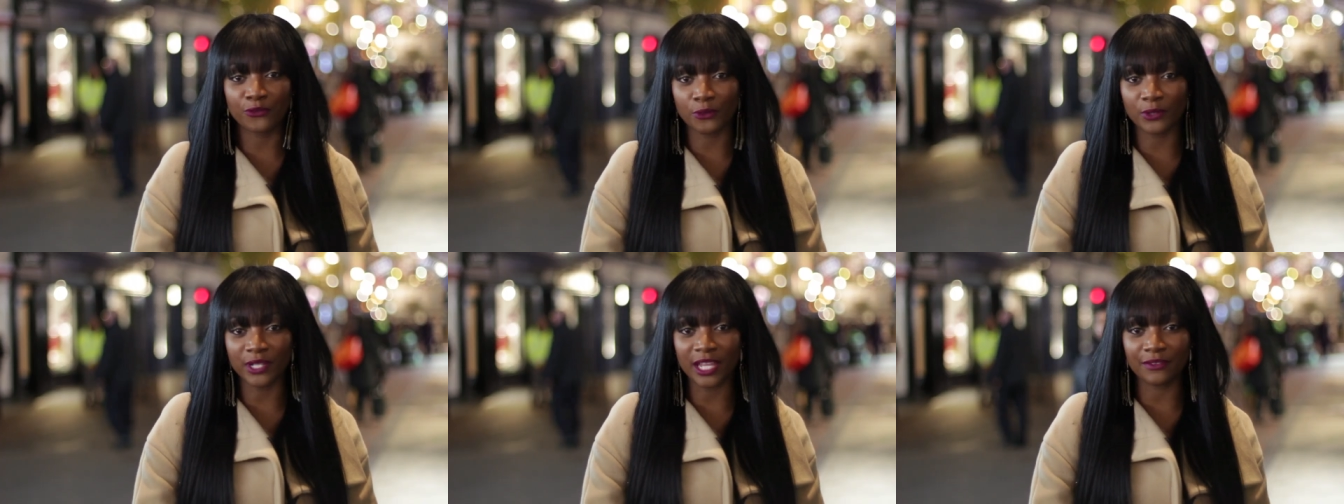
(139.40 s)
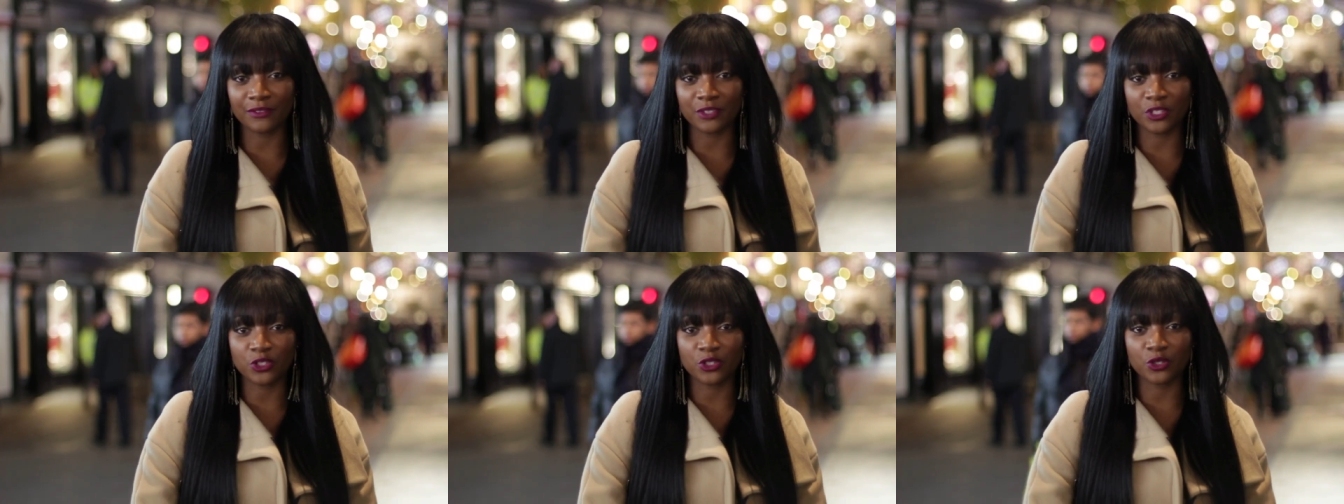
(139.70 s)
full
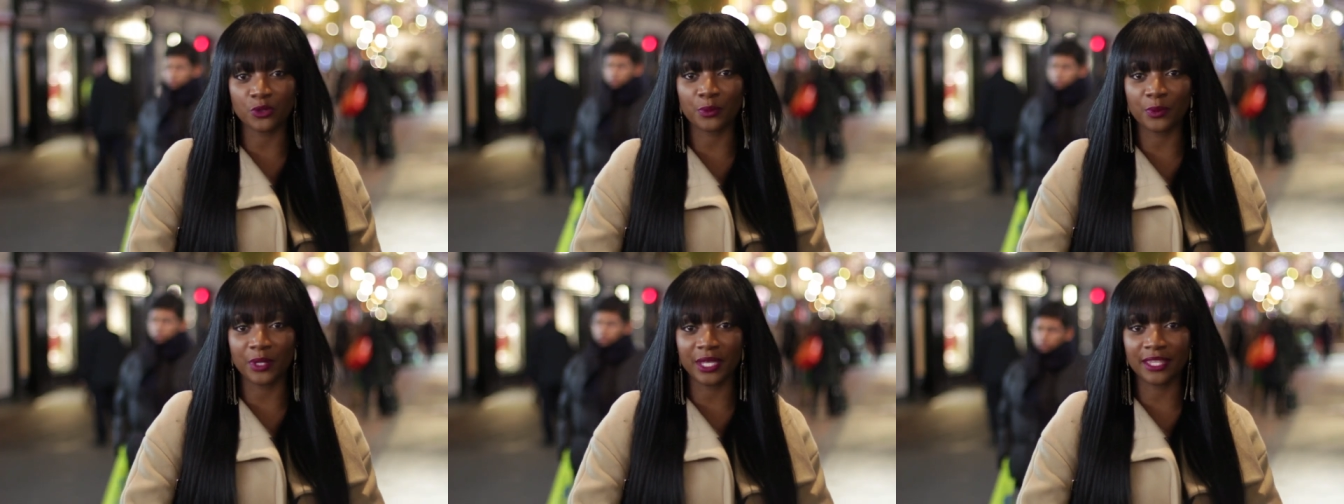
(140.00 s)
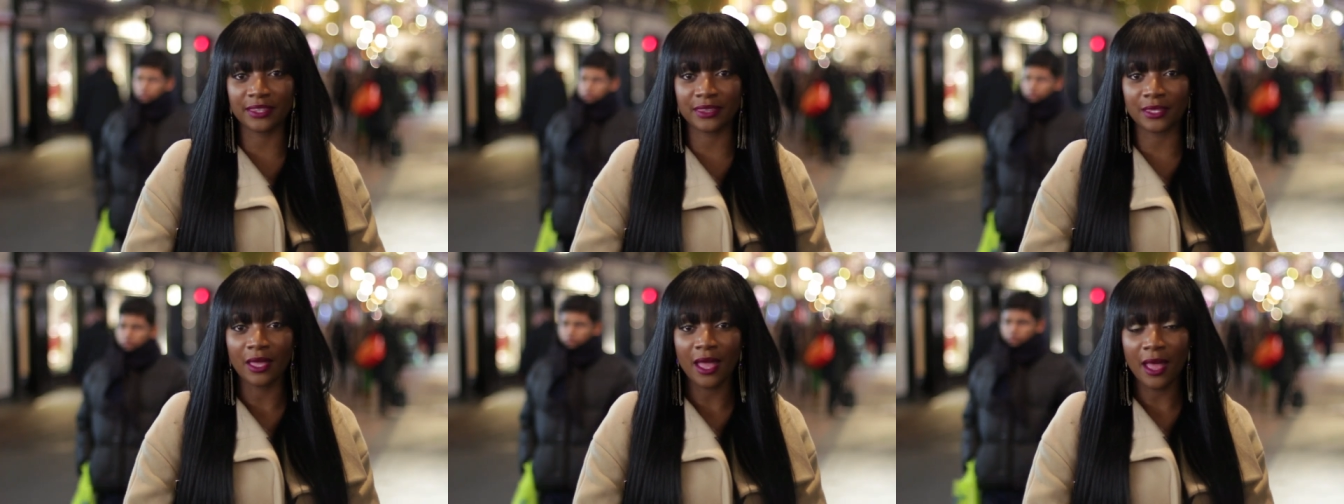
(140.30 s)
leather, you could do it
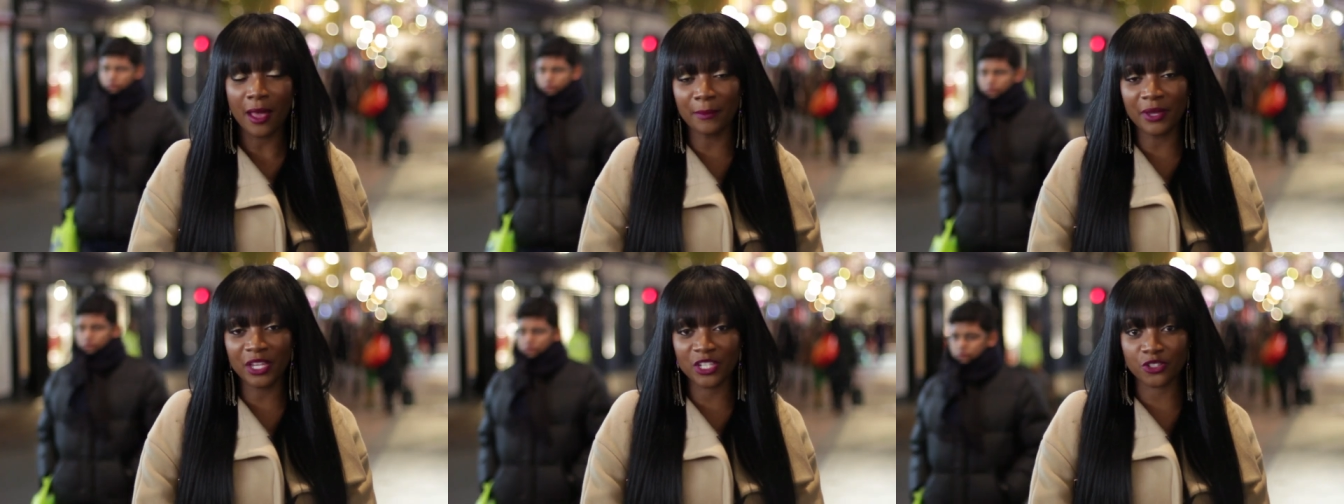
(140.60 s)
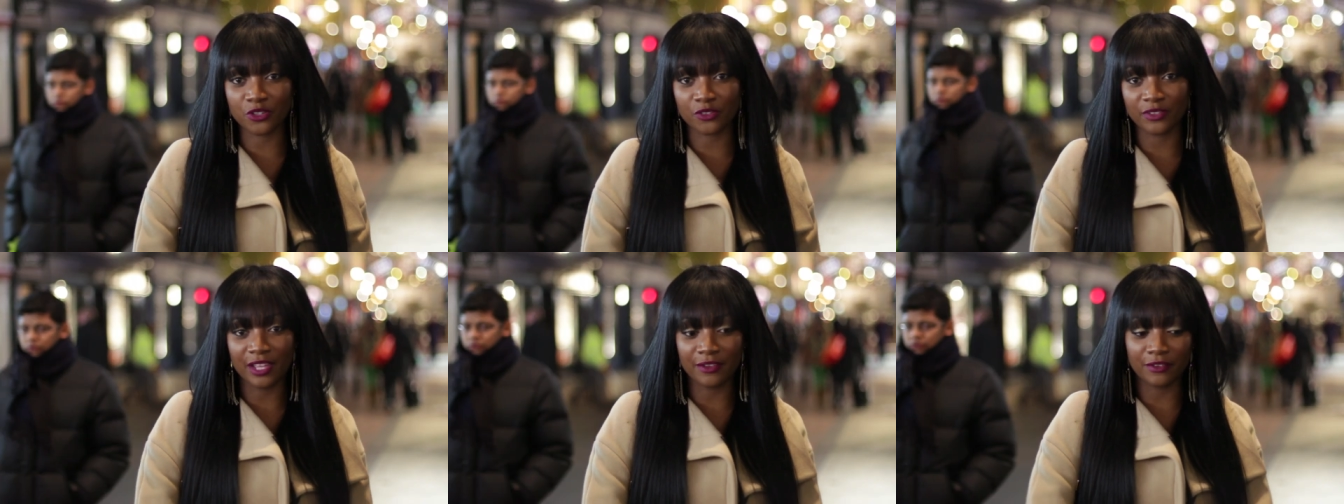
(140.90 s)
with a
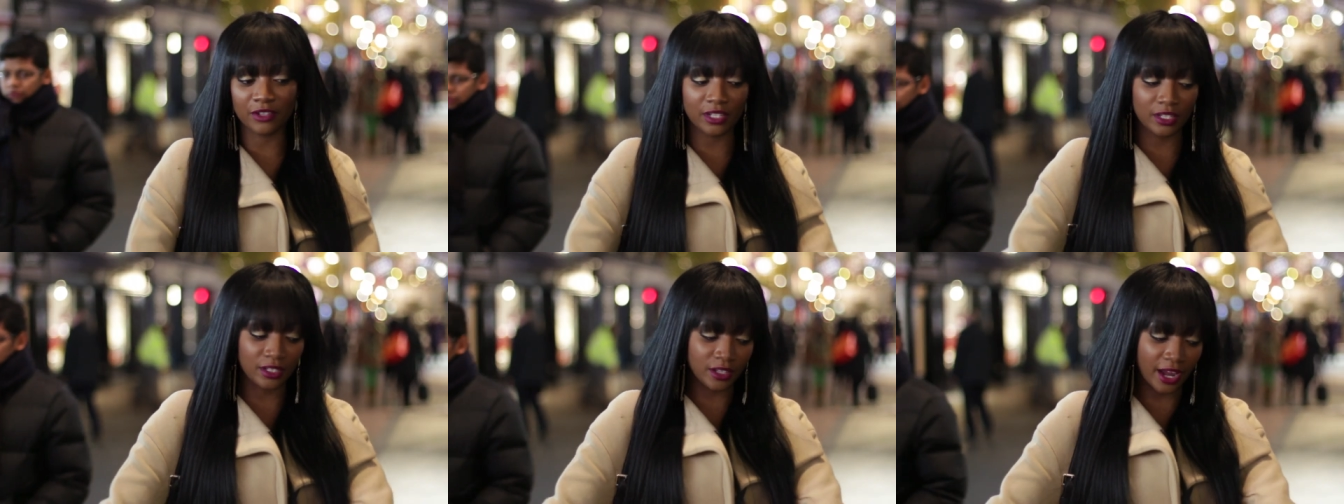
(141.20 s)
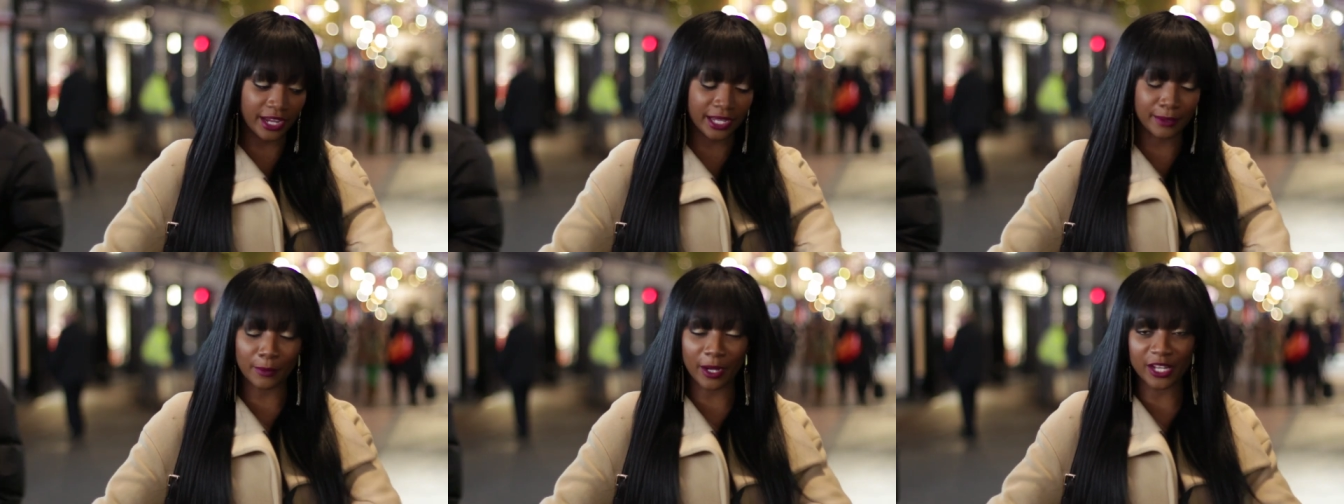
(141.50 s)
mixture of leather
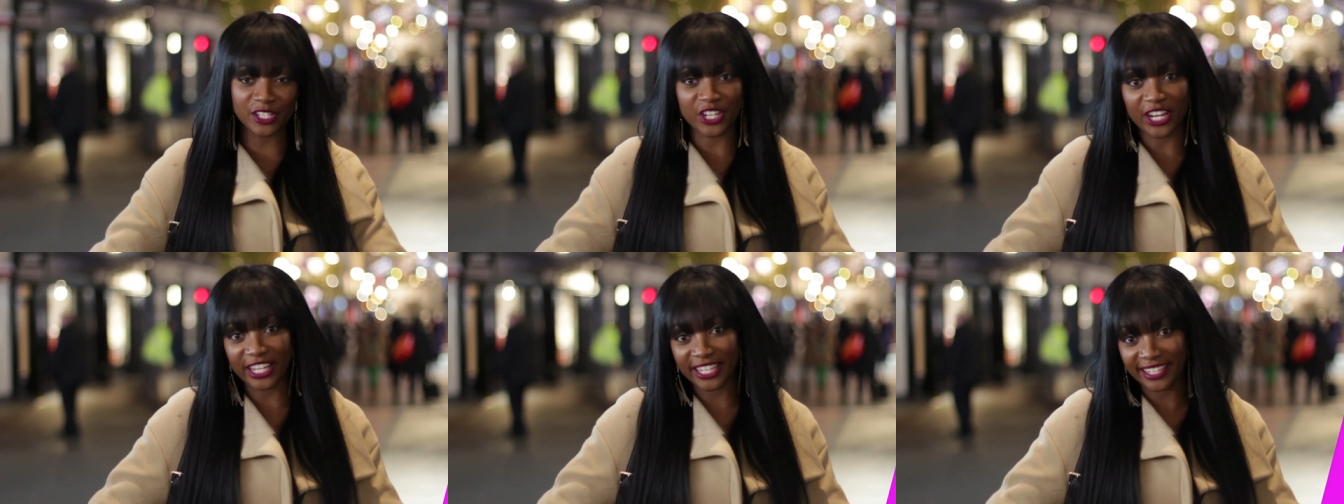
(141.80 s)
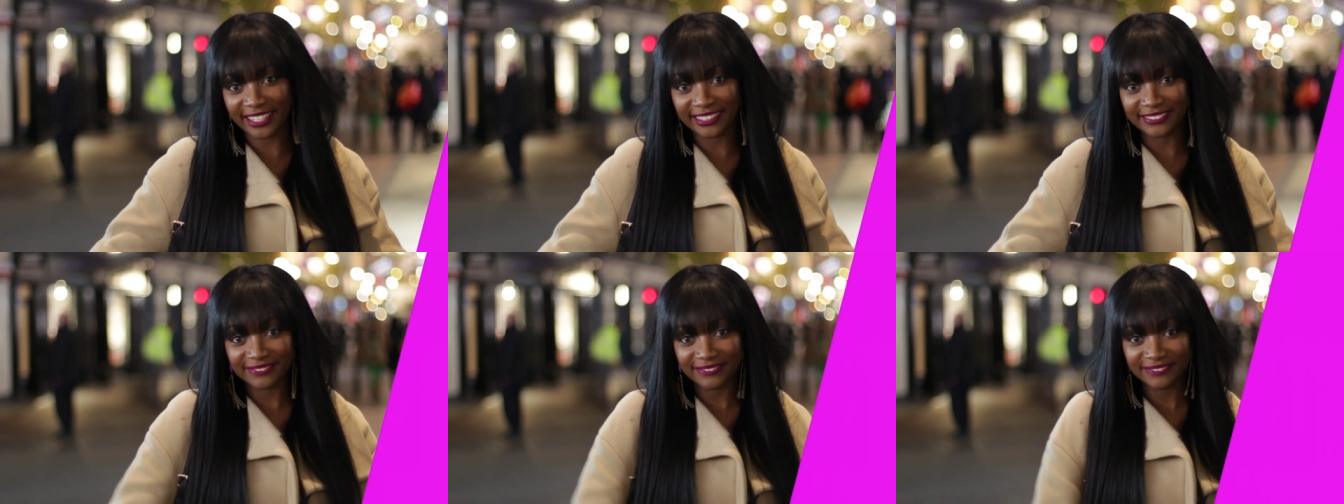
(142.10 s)
like my
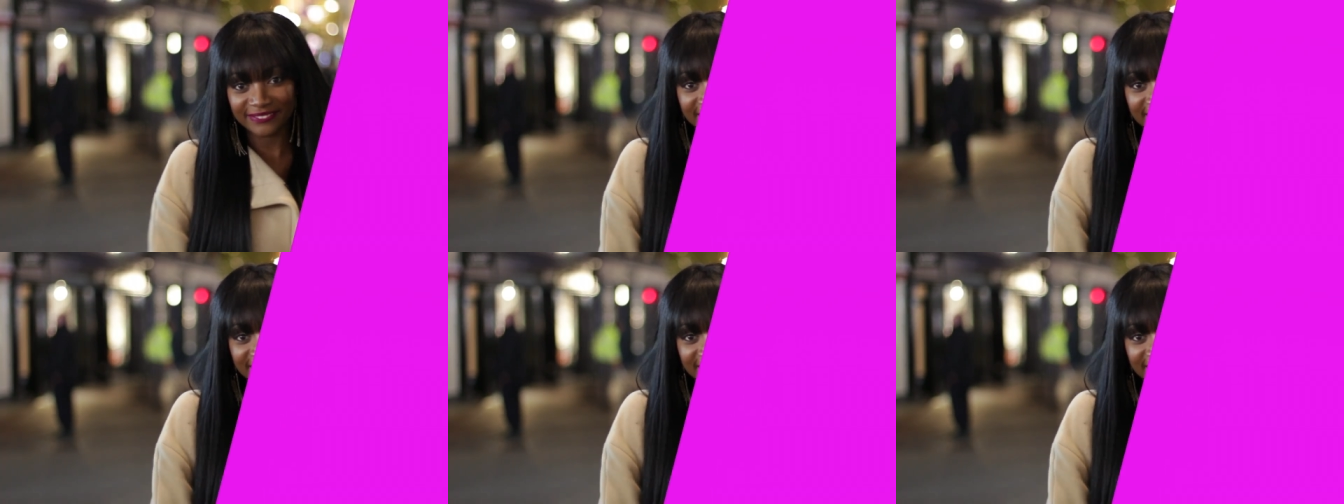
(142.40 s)
jacket.